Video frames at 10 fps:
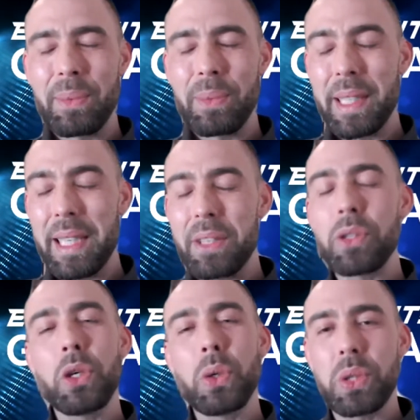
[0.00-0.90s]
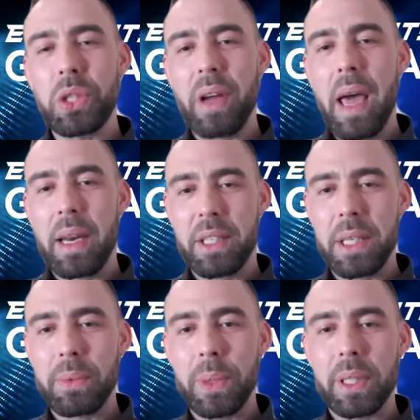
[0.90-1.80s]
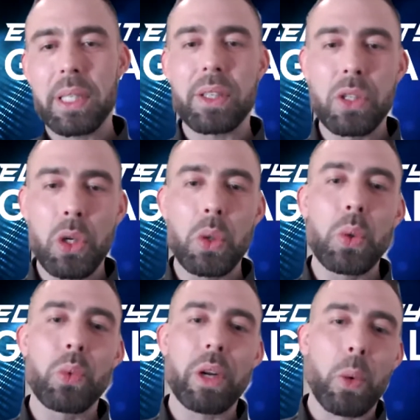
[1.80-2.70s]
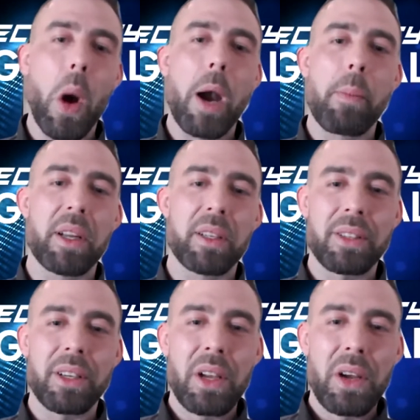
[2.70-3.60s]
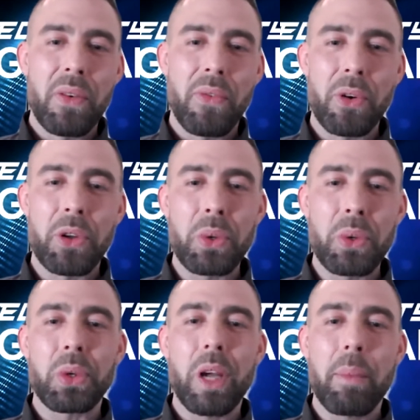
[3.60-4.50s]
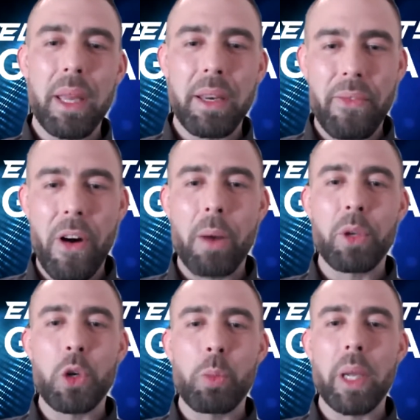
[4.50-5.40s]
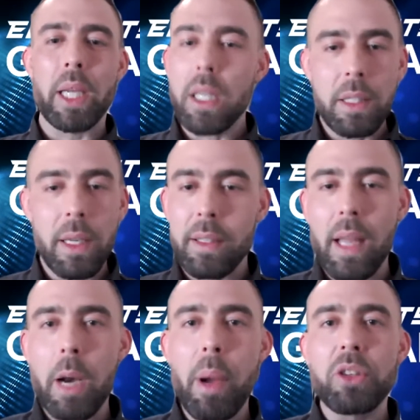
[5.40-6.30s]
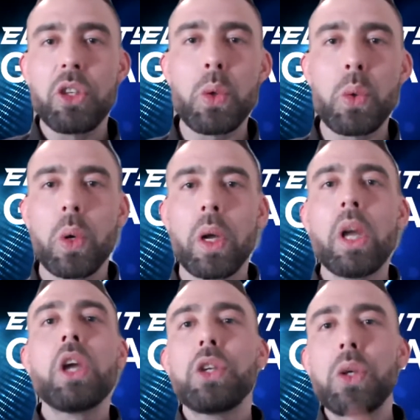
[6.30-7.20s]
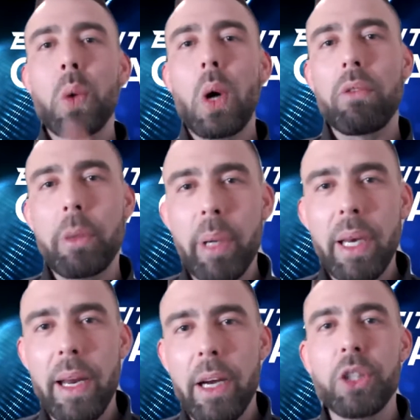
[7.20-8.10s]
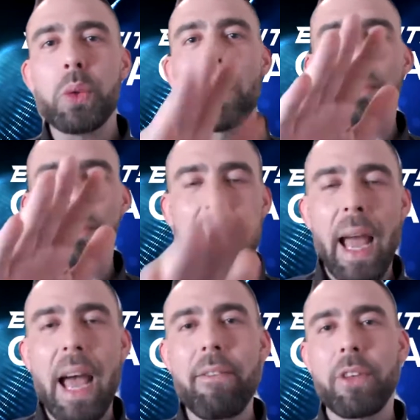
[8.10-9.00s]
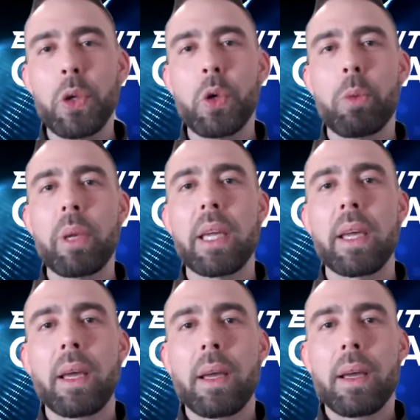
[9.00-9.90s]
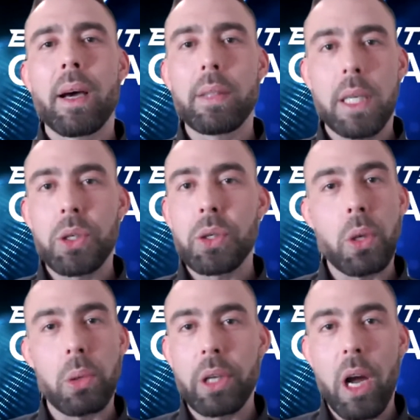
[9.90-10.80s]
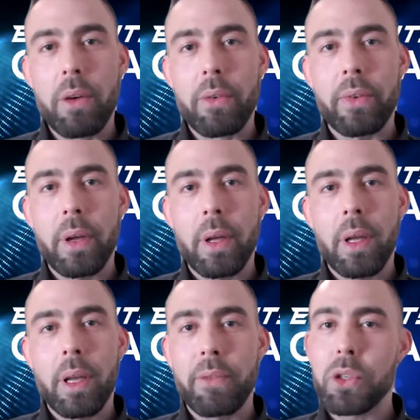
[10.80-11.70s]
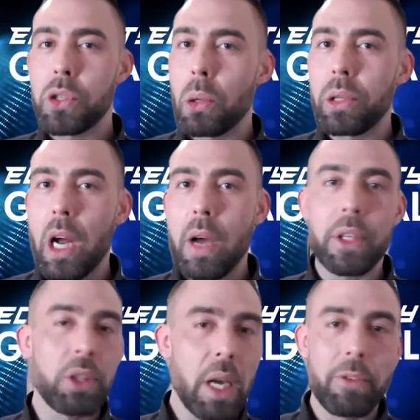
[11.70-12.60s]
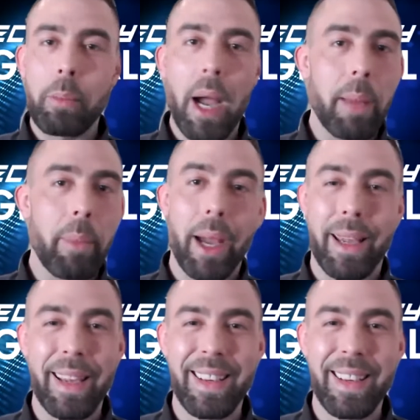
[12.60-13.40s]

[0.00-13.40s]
with this new strategy, with this new requirement for you to come in and farm UME, it's not about you. You already been here. You already have UME, unless you sold it off. If you sold it off, then you have to buy it back.